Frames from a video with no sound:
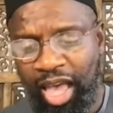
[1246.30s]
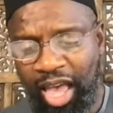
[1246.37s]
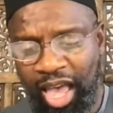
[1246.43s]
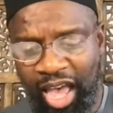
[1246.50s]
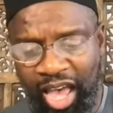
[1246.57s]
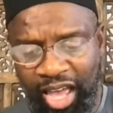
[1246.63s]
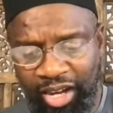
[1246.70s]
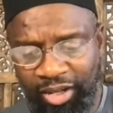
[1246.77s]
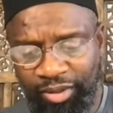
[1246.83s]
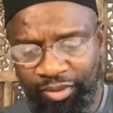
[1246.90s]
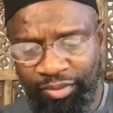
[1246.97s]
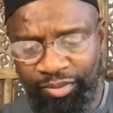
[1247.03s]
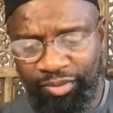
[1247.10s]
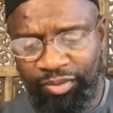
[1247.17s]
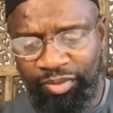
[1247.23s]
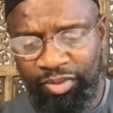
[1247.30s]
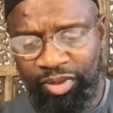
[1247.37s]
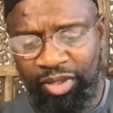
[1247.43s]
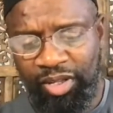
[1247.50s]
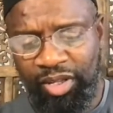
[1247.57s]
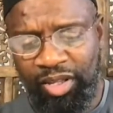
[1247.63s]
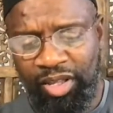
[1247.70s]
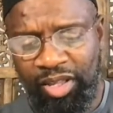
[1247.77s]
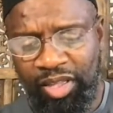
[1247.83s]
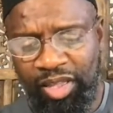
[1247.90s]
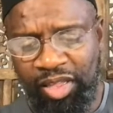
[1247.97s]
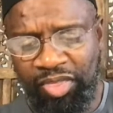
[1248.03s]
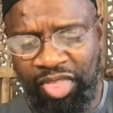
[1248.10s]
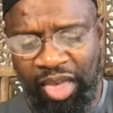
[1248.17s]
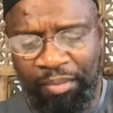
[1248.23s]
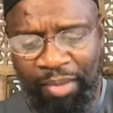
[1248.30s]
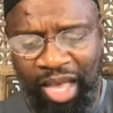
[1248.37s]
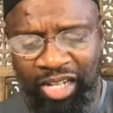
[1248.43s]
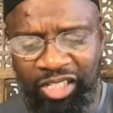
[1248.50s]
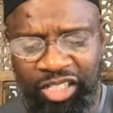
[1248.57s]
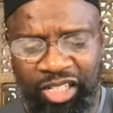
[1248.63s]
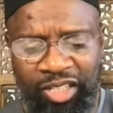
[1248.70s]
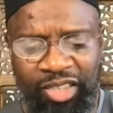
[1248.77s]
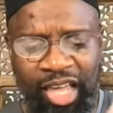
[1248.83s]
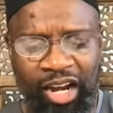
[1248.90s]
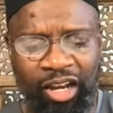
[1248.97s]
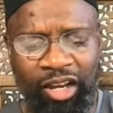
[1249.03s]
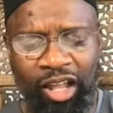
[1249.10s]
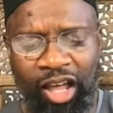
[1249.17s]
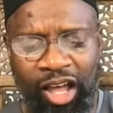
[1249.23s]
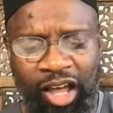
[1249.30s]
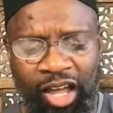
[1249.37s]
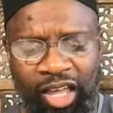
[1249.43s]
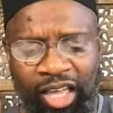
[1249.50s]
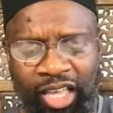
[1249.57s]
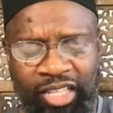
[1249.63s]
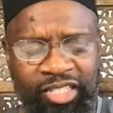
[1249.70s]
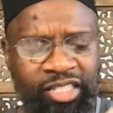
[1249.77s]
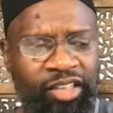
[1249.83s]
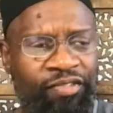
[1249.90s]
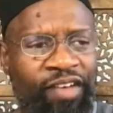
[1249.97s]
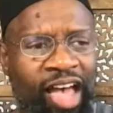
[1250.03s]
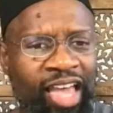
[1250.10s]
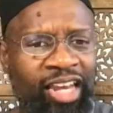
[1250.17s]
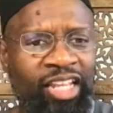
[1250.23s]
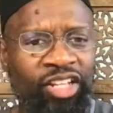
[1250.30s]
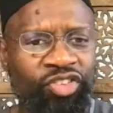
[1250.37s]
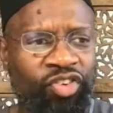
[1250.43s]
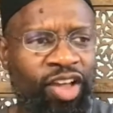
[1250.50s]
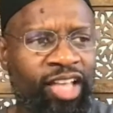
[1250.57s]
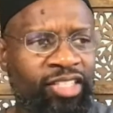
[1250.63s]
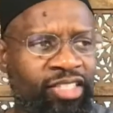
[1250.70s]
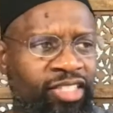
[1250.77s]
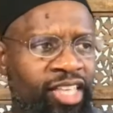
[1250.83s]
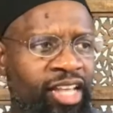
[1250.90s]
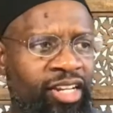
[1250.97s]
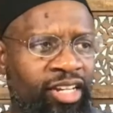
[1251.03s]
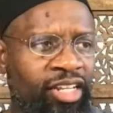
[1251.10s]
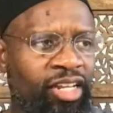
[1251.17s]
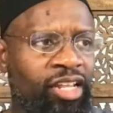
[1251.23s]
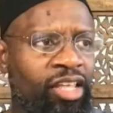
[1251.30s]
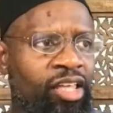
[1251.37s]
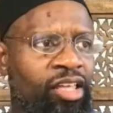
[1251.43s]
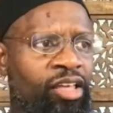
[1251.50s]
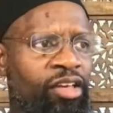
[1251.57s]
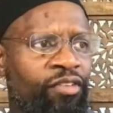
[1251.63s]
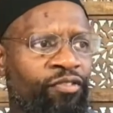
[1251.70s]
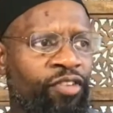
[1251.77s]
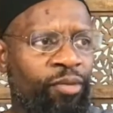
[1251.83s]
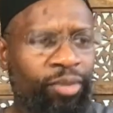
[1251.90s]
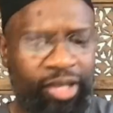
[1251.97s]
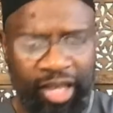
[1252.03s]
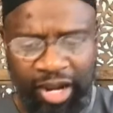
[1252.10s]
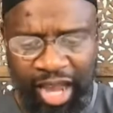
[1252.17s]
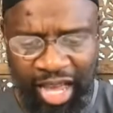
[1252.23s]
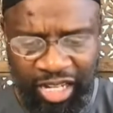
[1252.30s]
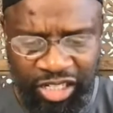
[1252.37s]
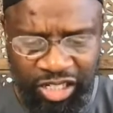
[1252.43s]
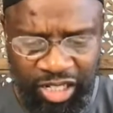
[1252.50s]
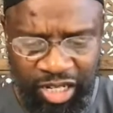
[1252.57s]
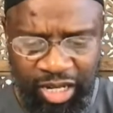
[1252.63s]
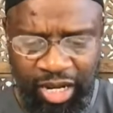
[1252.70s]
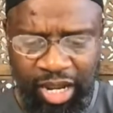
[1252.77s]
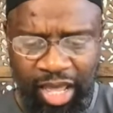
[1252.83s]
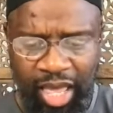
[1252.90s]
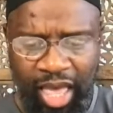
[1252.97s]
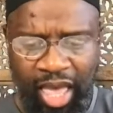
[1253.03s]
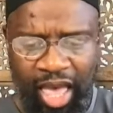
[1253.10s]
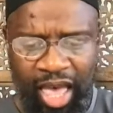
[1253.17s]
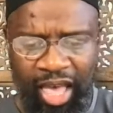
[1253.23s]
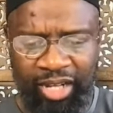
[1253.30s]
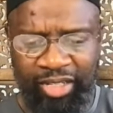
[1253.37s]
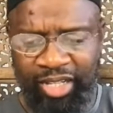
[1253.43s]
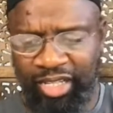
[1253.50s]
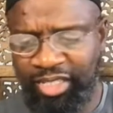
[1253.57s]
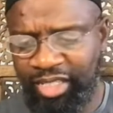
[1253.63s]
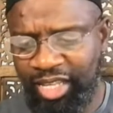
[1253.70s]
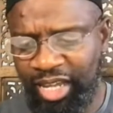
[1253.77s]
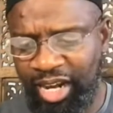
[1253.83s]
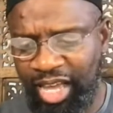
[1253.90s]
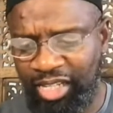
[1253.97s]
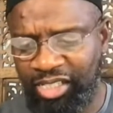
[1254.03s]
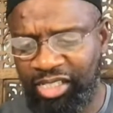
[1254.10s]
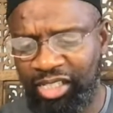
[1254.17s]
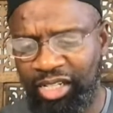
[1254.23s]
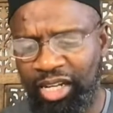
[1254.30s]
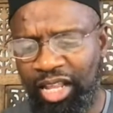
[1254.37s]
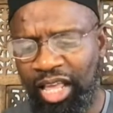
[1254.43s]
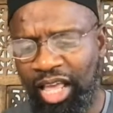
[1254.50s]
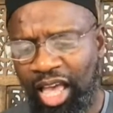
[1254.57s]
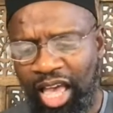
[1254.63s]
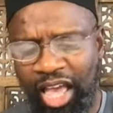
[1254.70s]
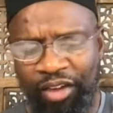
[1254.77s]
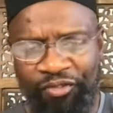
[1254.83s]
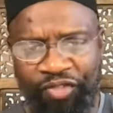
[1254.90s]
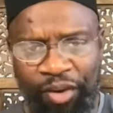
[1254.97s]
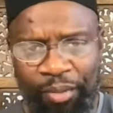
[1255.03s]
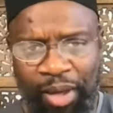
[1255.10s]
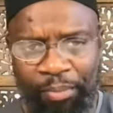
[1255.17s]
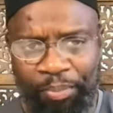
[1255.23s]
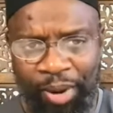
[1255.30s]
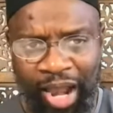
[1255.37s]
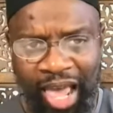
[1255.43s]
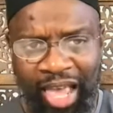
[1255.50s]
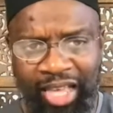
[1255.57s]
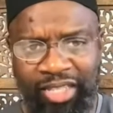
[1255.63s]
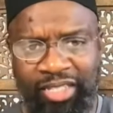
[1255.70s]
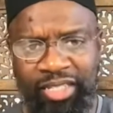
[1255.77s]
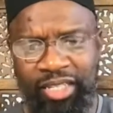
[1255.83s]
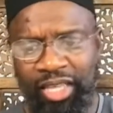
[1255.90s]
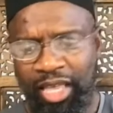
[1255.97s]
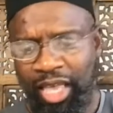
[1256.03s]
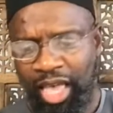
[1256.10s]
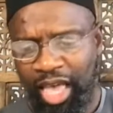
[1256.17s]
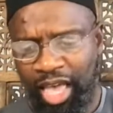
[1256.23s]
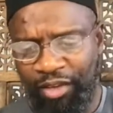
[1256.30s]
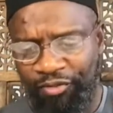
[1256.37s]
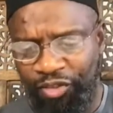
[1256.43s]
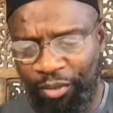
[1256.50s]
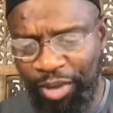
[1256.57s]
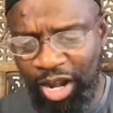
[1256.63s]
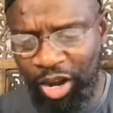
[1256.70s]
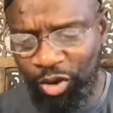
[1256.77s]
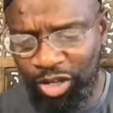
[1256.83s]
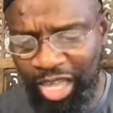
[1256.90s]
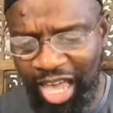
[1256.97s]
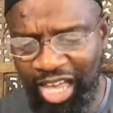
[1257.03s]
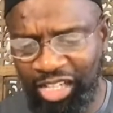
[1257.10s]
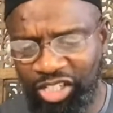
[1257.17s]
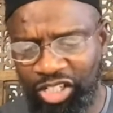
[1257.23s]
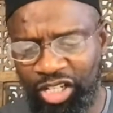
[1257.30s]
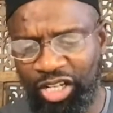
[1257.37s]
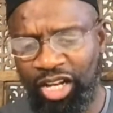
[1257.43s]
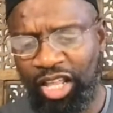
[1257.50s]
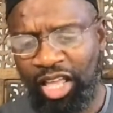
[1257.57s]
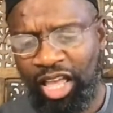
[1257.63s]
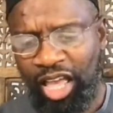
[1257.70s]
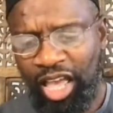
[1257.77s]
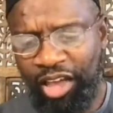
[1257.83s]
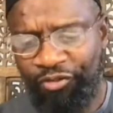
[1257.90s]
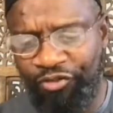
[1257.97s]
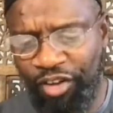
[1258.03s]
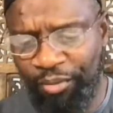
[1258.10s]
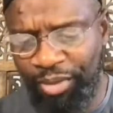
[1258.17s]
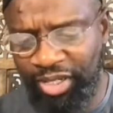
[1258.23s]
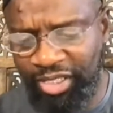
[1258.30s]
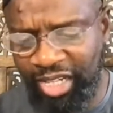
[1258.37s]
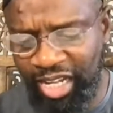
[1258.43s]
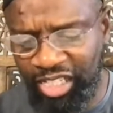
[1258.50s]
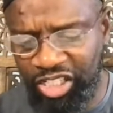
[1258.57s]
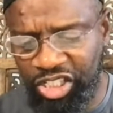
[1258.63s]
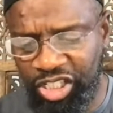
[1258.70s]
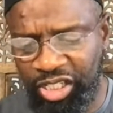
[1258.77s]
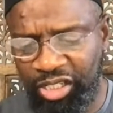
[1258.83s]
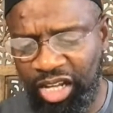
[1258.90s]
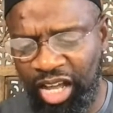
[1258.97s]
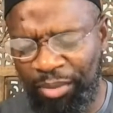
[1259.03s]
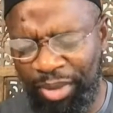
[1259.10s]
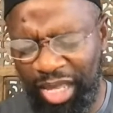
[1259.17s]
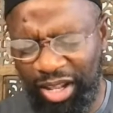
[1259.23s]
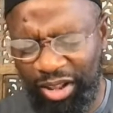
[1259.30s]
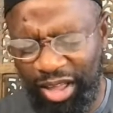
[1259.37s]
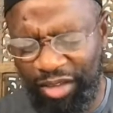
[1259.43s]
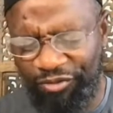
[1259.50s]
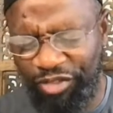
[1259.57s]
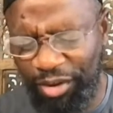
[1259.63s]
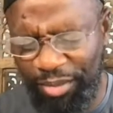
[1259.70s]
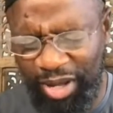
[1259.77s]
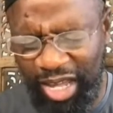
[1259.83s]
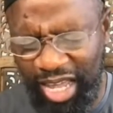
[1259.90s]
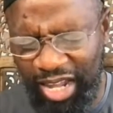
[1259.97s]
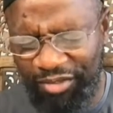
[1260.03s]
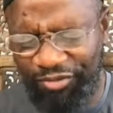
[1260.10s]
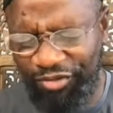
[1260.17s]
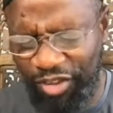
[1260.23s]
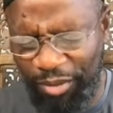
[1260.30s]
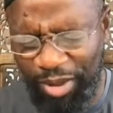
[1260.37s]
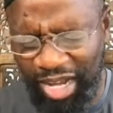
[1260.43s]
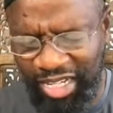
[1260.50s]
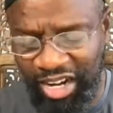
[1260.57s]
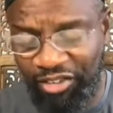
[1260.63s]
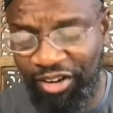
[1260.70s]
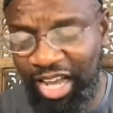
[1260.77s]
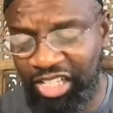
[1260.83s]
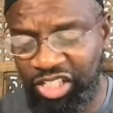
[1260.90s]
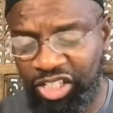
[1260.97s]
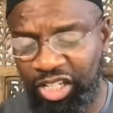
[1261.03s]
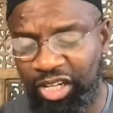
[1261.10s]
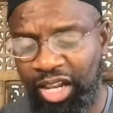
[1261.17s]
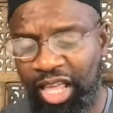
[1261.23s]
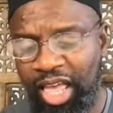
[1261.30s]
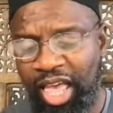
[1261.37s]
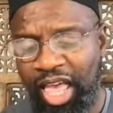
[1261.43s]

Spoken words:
And they mention that Allah is divinely transcendent from connection and disconnection, and from a place, and from a location, and from addiction, and from a direction,